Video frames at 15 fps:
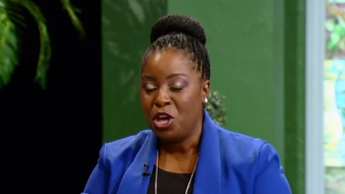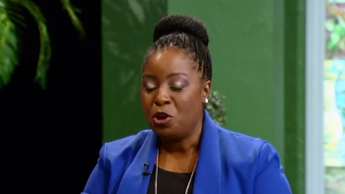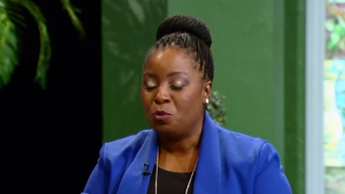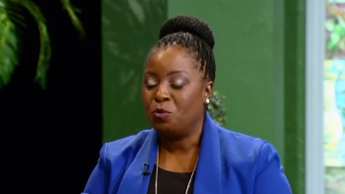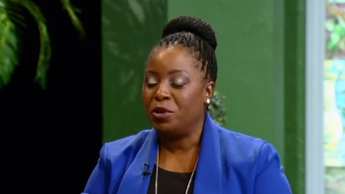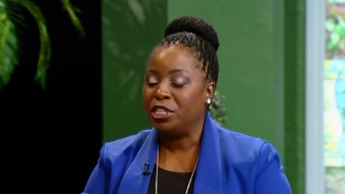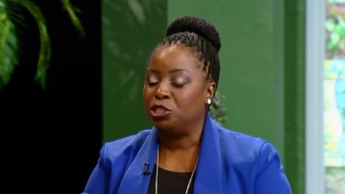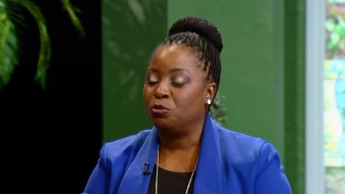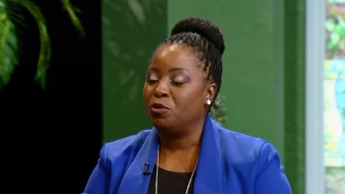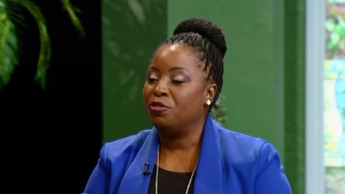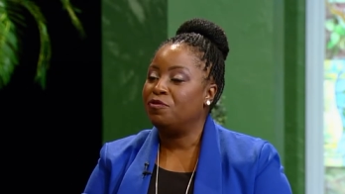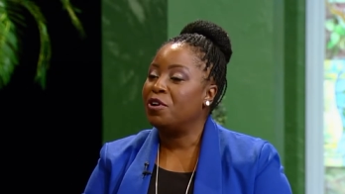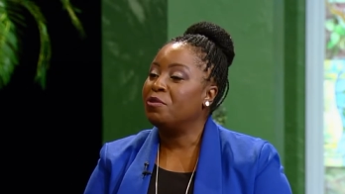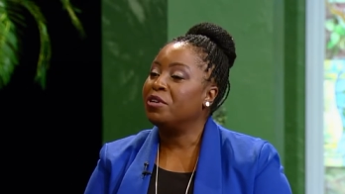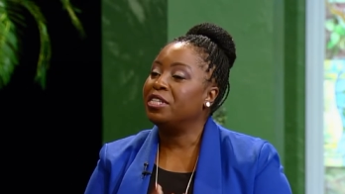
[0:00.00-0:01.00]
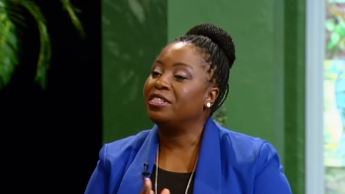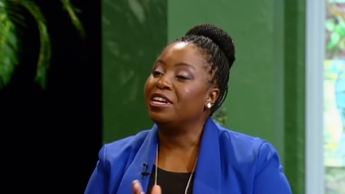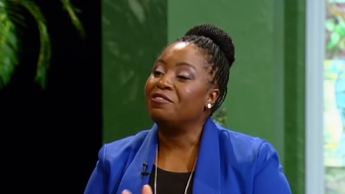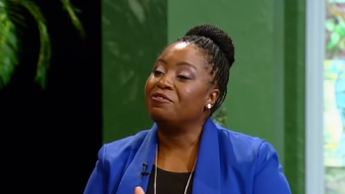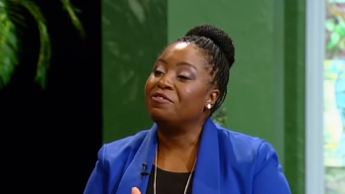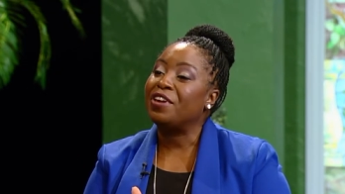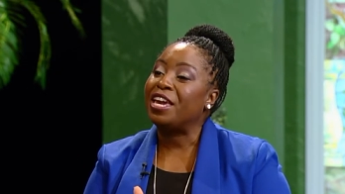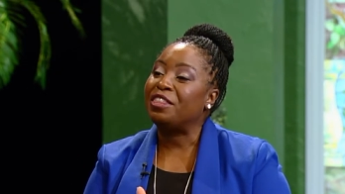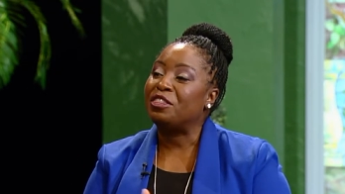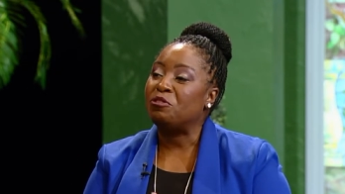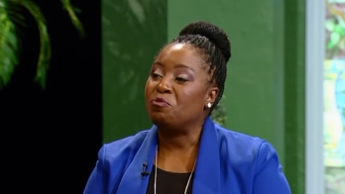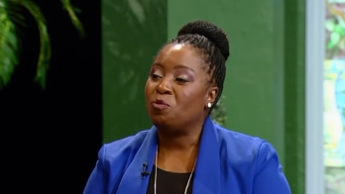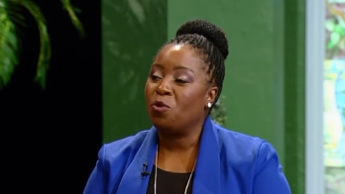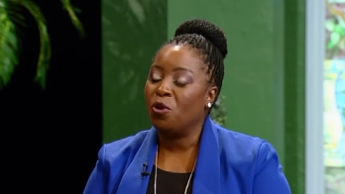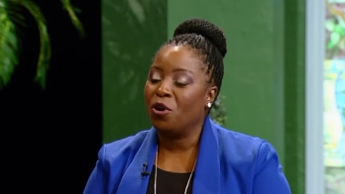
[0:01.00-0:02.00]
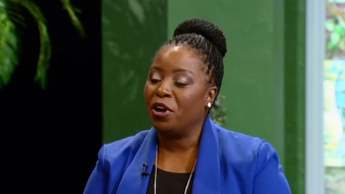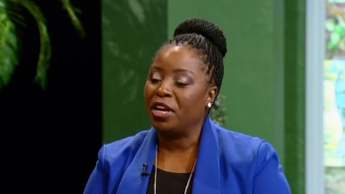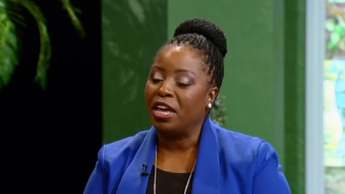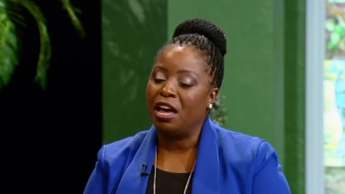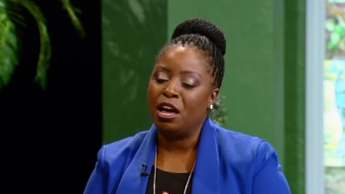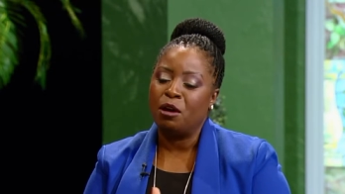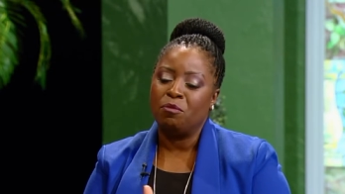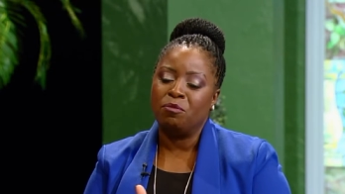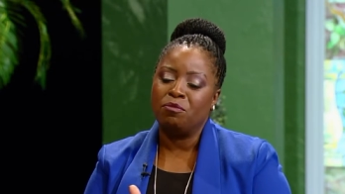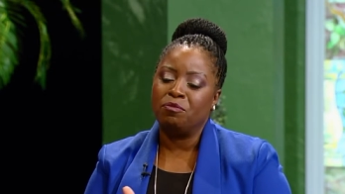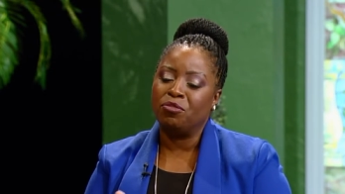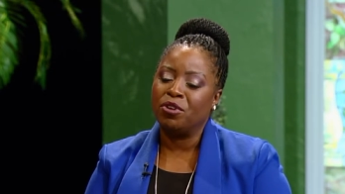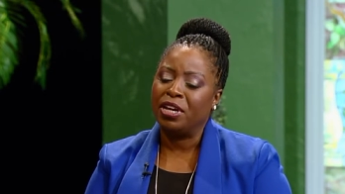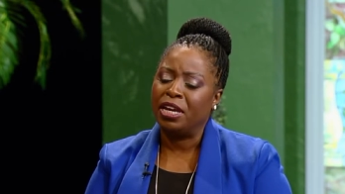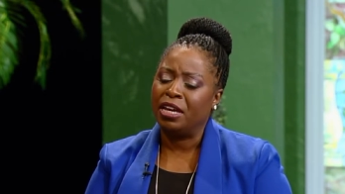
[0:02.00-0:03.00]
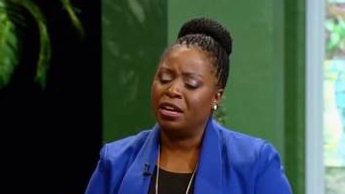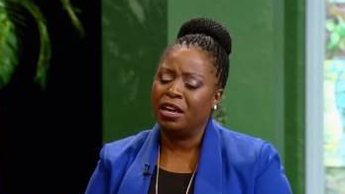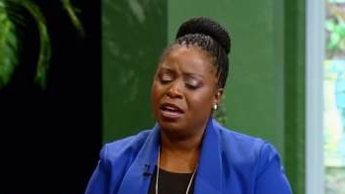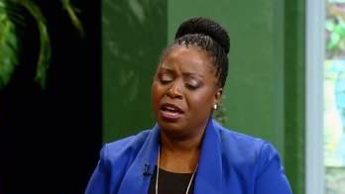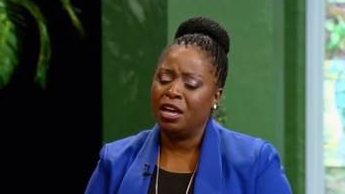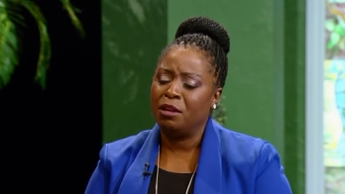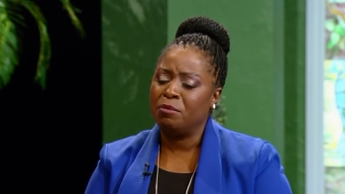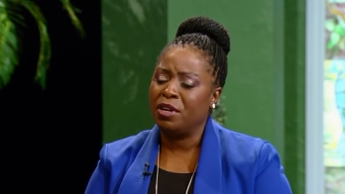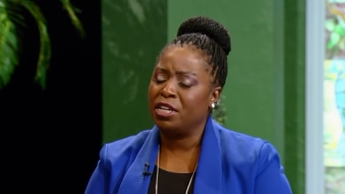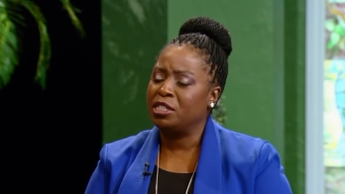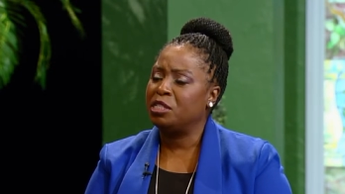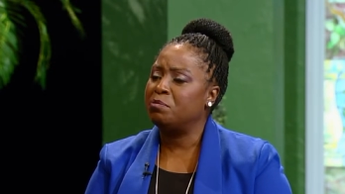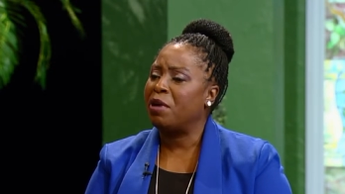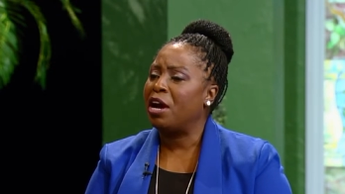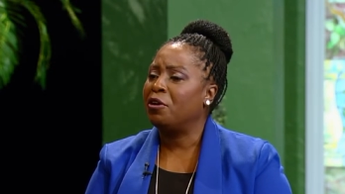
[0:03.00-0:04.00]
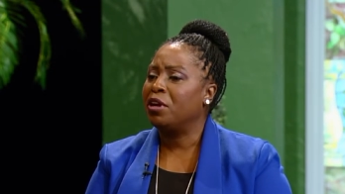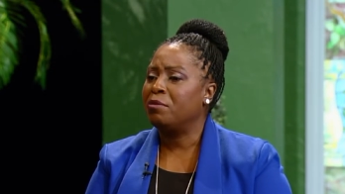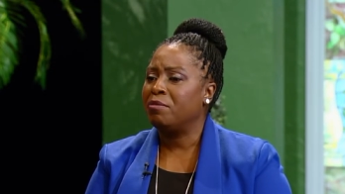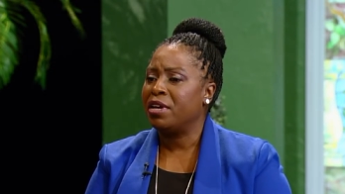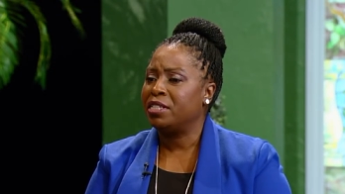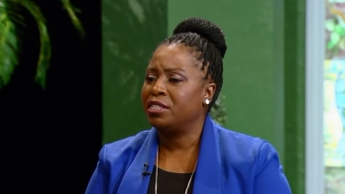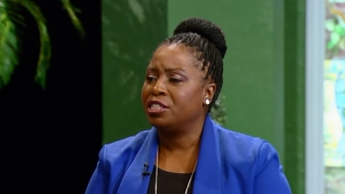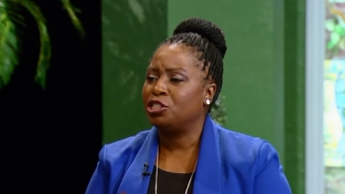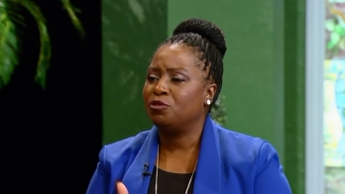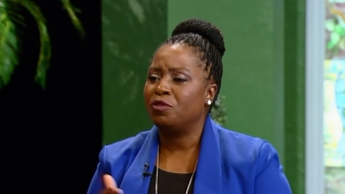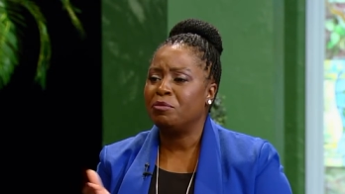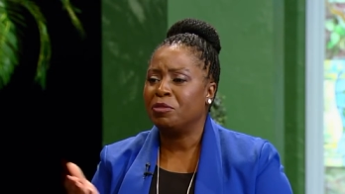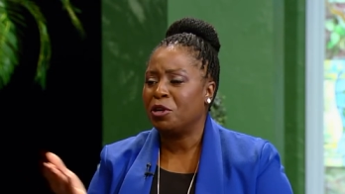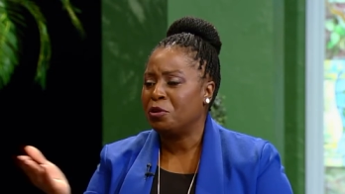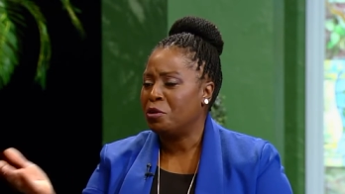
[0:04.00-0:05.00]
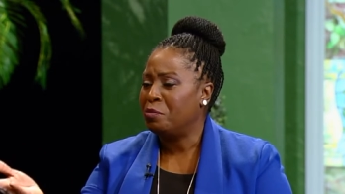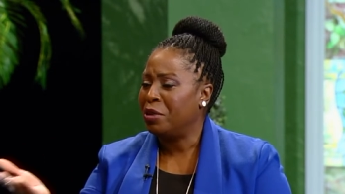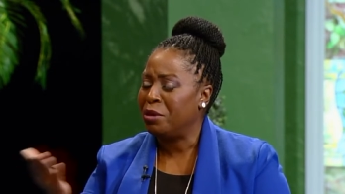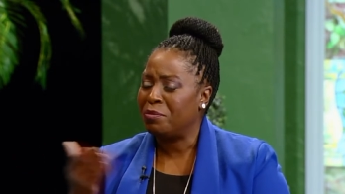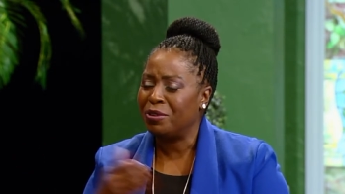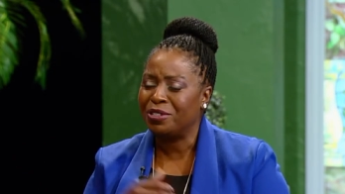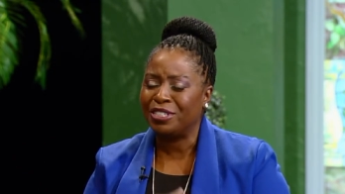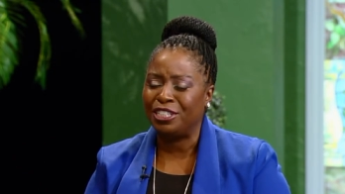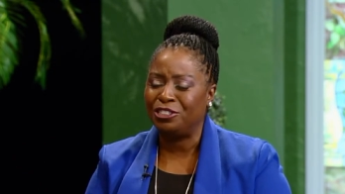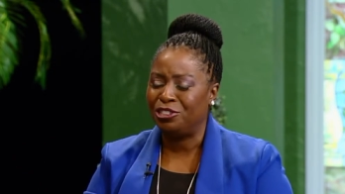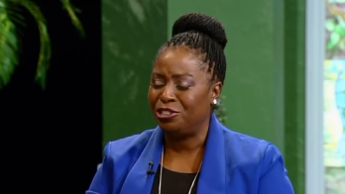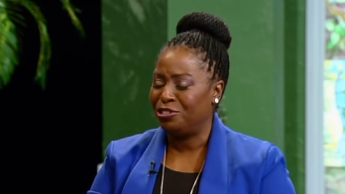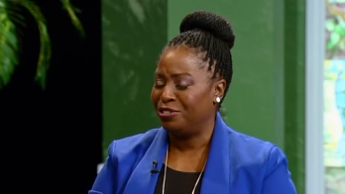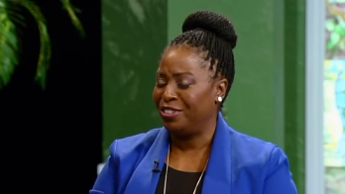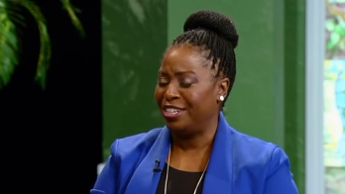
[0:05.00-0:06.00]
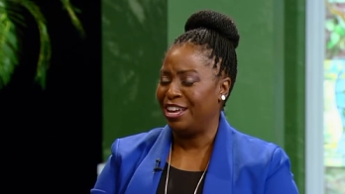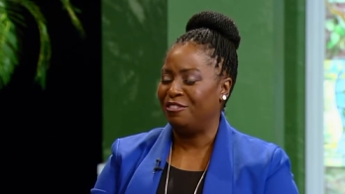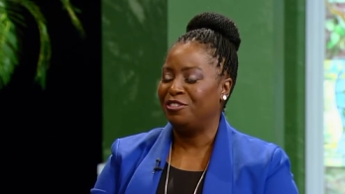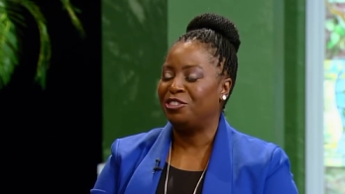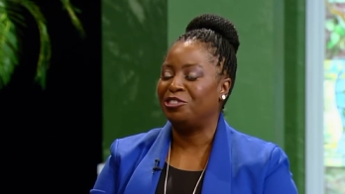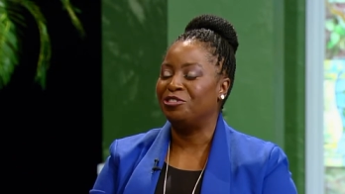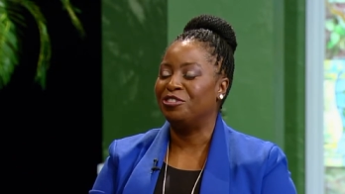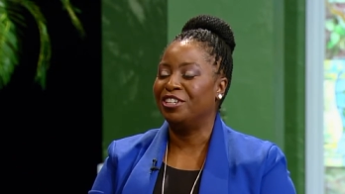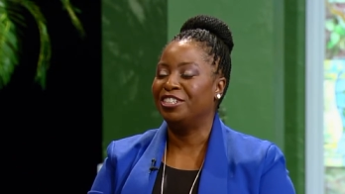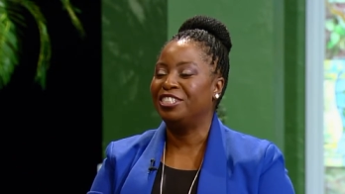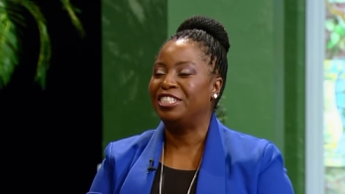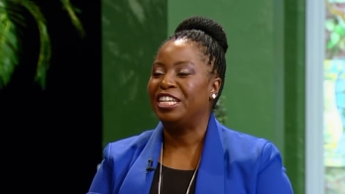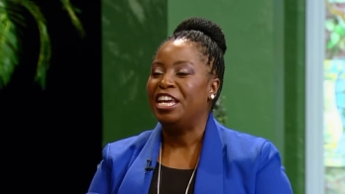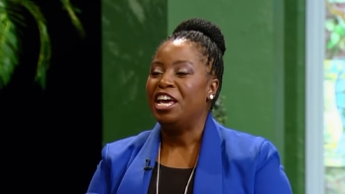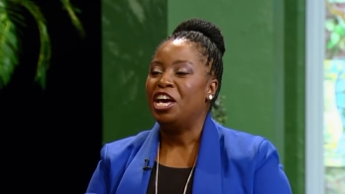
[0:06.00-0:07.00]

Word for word: which will focus on faith and work, um, bring um, inspiring message from local people such as yourself, George,